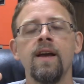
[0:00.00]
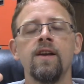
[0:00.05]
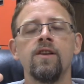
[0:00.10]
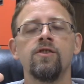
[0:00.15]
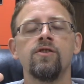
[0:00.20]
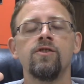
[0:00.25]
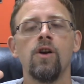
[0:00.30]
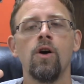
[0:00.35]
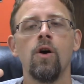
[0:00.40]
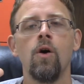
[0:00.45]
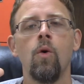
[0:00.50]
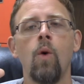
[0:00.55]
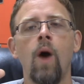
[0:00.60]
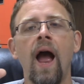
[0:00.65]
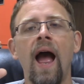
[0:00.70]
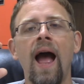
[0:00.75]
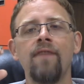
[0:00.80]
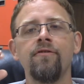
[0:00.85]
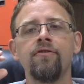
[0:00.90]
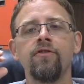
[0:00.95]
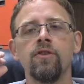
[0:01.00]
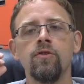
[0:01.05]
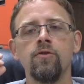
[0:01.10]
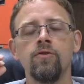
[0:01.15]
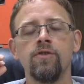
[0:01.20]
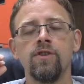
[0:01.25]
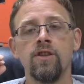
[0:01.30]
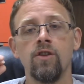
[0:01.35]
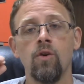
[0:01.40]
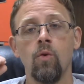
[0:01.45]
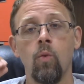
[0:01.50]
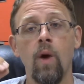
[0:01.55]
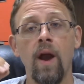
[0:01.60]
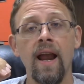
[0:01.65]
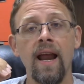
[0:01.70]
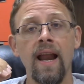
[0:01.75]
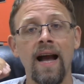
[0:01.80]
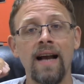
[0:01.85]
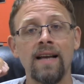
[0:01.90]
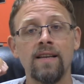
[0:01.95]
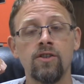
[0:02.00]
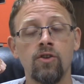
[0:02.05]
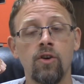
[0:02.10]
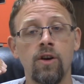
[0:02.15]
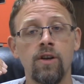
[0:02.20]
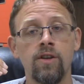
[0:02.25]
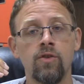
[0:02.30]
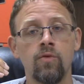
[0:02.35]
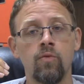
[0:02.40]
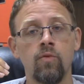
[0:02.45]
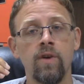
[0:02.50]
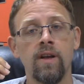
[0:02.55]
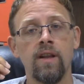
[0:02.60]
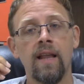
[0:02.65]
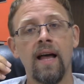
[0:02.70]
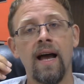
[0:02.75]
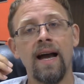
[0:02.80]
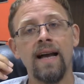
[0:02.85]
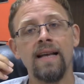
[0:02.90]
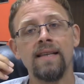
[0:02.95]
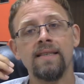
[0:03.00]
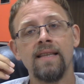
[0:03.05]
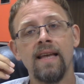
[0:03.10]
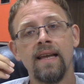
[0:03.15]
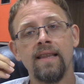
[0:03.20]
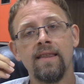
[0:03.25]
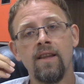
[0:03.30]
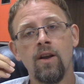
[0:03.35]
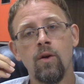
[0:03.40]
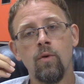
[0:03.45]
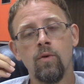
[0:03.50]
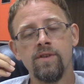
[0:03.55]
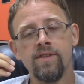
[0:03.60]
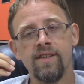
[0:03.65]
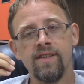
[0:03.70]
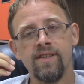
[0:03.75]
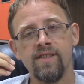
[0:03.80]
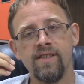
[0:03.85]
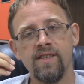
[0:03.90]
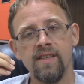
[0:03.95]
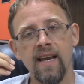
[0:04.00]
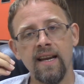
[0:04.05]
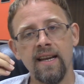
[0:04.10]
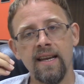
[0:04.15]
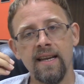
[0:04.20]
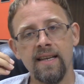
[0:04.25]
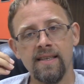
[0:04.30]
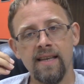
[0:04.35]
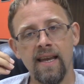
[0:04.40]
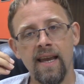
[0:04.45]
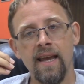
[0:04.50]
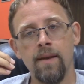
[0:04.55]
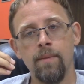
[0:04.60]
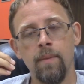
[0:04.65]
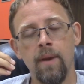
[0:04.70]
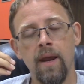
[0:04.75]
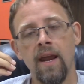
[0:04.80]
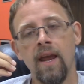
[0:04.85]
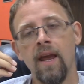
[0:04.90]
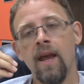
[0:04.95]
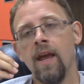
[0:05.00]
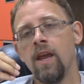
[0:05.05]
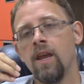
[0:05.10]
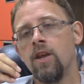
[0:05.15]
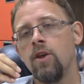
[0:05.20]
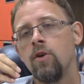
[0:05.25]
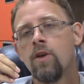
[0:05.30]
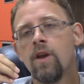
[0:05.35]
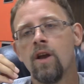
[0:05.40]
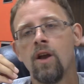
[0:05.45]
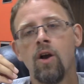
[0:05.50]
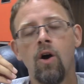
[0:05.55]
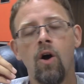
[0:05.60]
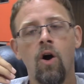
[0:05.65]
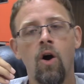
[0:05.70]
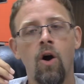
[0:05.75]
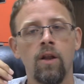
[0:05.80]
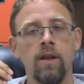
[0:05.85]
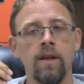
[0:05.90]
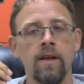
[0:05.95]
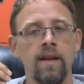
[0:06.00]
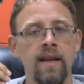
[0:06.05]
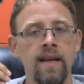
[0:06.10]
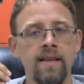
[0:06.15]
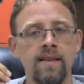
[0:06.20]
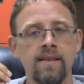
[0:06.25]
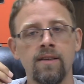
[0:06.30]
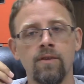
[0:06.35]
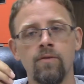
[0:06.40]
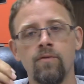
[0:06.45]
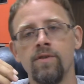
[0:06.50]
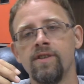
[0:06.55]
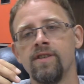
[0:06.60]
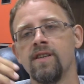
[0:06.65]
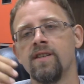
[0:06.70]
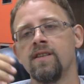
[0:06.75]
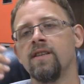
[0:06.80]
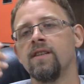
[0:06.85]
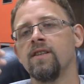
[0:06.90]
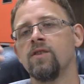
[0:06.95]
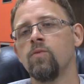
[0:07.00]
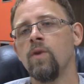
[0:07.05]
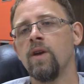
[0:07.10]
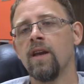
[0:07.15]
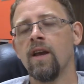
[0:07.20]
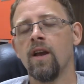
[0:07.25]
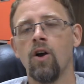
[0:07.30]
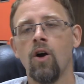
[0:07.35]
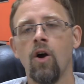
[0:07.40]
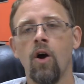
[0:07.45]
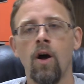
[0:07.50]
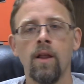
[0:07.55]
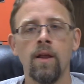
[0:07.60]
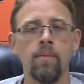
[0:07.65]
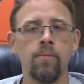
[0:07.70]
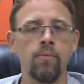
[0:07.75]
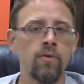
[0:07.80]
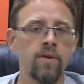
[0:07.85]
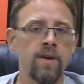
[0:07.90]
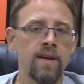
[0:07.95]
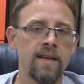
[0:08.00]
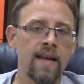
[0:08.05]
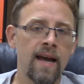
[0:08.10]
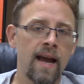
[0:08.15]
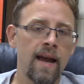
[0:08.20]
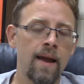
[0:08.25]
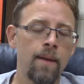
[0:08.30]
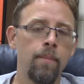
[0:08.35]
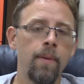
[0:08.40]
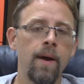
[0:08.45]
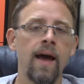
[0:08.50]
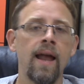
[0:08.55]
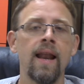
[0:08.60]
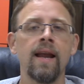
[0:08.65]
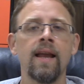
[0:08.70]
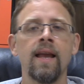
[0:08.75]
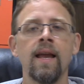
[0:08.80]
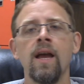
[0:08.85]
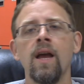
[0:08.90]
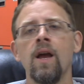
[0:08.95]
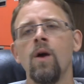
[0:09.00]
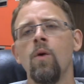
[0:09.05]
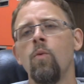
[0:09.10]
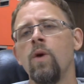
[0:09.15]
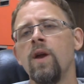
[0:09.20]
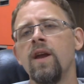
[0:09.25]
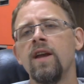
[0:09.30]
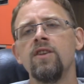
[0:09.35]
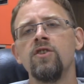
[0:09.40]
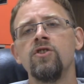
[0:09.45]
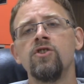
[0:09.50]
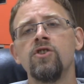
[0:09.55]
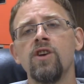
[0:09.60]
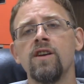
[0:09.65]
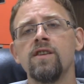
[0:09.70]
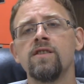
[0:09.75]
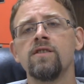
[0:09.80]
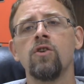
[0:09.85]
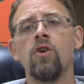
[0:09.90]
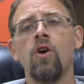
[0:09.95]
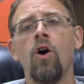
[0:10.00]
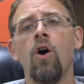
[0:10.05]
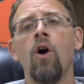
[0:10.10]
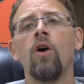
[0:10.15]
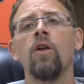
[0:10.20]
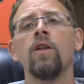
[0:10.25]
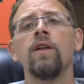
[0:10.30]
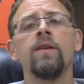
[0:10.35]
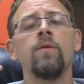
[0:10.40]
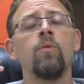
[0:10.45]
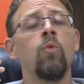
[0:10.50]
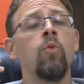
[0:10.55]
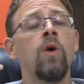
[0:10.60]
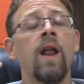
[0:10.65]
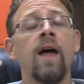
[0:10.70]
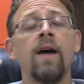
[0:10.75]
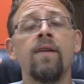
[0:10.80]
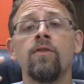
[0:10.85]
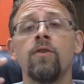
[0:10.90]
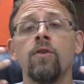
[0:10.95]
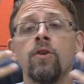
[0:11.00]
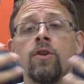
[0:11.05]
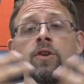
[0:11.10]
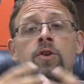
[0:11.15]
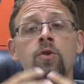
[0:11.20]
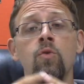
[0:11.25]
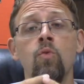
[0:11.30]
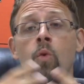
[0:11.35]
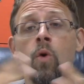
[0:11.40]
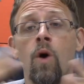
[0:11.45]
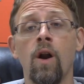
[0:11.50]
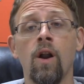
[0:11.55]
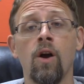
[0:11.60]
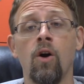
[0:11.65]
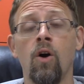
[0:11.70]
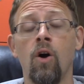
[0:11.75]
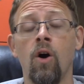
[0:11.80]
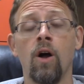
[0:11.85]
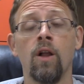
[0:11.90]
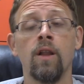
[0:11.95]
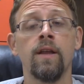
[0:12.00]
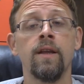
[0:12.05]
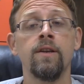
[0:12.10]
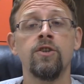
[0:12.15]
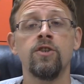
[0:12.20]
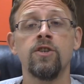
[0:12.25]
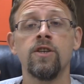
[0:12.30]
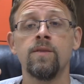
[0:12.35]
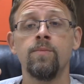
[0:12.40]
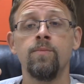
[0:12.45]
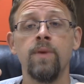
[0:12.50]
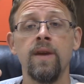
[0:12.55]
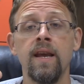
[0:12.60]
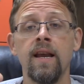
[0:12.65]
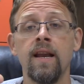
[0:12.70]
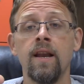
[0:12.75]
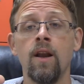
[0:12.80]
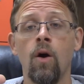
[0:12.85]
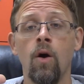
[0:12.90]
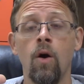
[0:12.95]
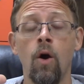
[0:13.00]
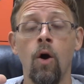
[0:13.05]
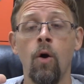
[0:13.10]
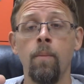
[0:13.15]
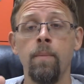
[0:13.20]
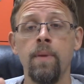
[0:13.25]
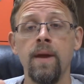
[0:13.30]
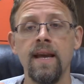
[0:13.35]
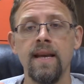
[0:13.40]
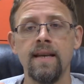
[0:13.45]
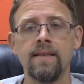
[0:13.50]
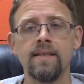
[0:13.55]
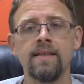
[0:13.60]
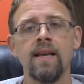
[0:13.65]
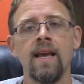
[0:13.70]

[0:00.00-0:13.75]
So after losing the weight, I started to realize that there was a sickness in me. You can call it insulin resistance. We can call it pre-diabetic. We can just call it whatever you want to call it, just being obese.